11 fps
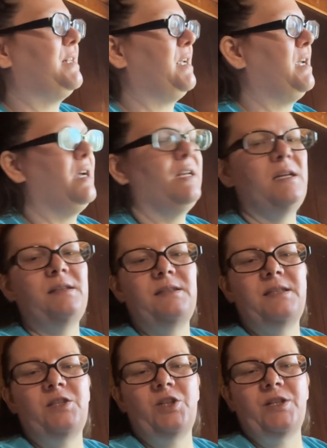in
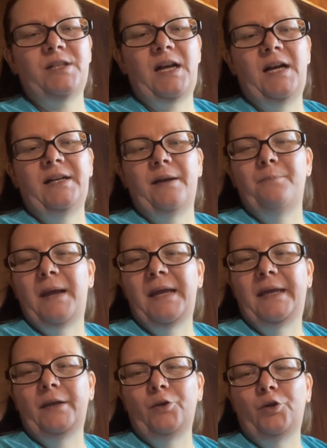to just kind of
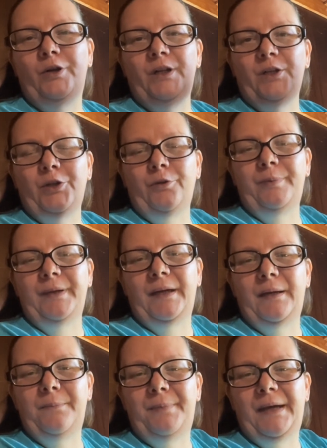make it look a little
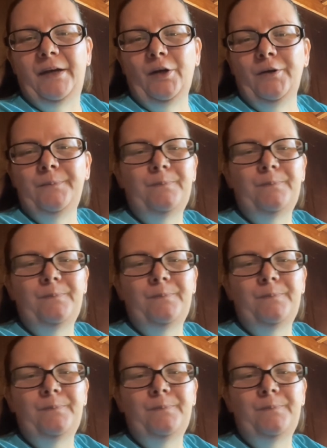bit better.